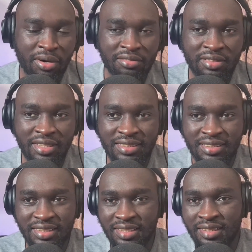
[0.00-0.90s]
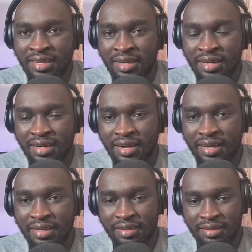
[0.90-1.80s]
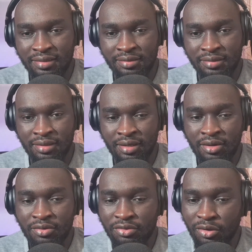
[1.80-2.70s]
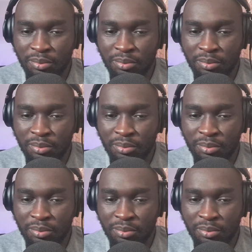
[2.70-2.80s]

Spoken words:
I've just seen like from